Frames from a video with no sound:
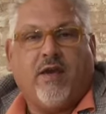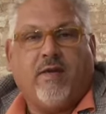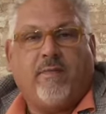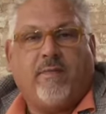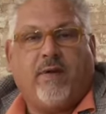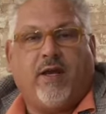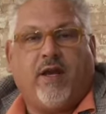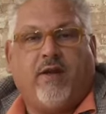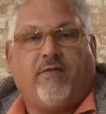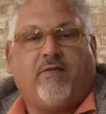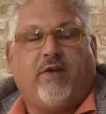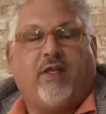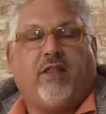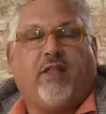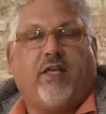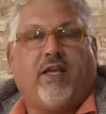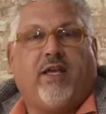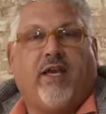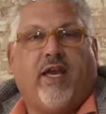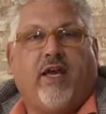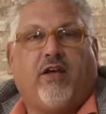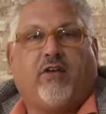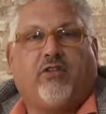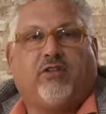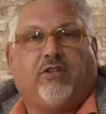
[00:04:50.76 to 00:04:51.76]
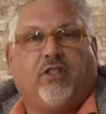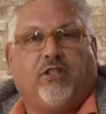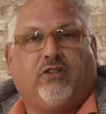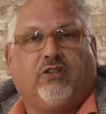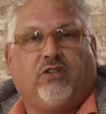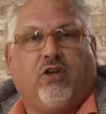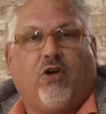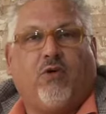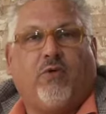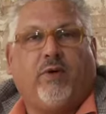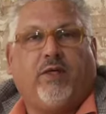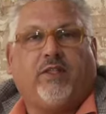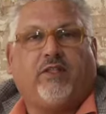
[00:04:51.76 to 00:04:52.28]
But everything else is
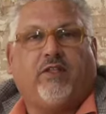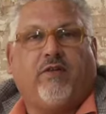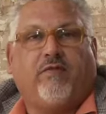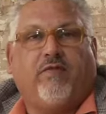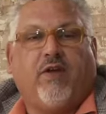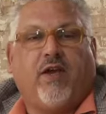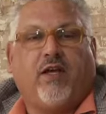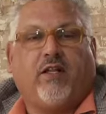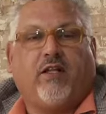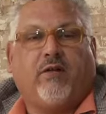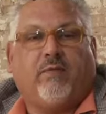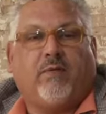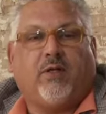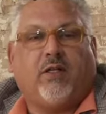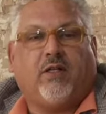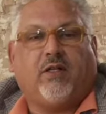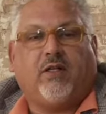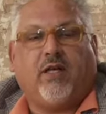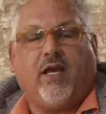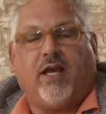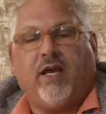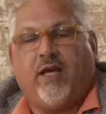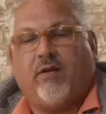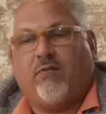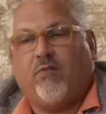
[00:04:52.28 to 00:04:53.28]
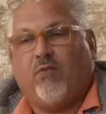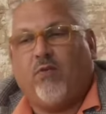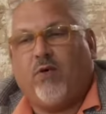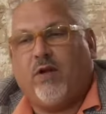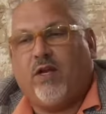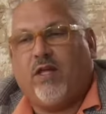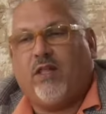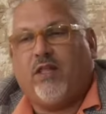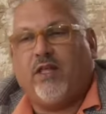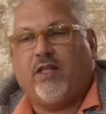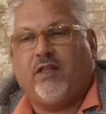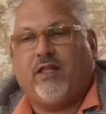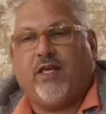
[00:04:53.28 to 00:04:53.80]
always available, and one
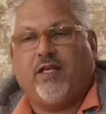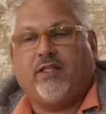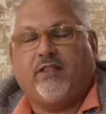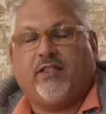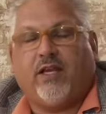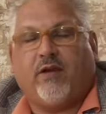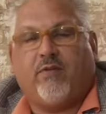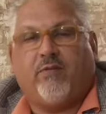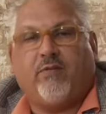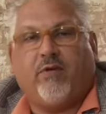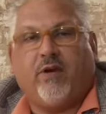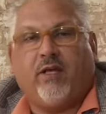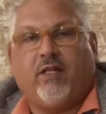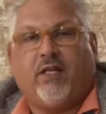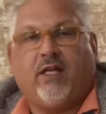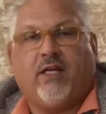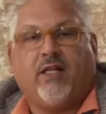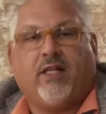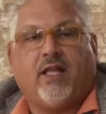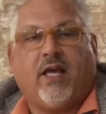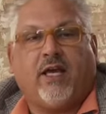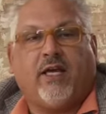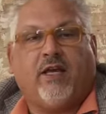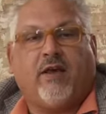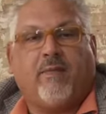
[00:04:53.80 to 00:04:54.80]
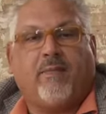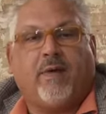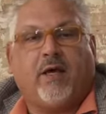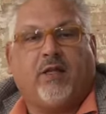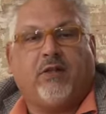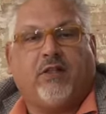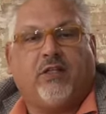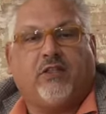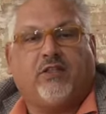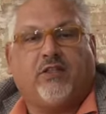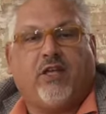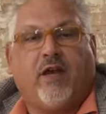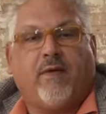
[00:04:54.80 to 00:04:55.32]
of the things I really like about
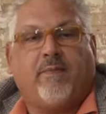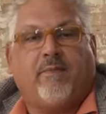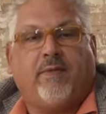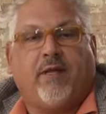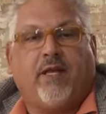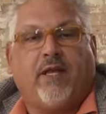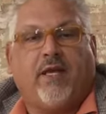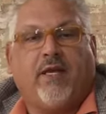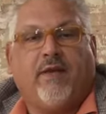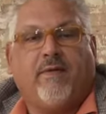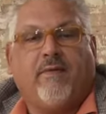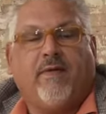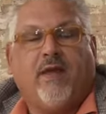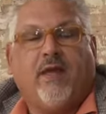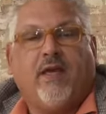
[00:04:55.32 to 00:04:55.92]
this company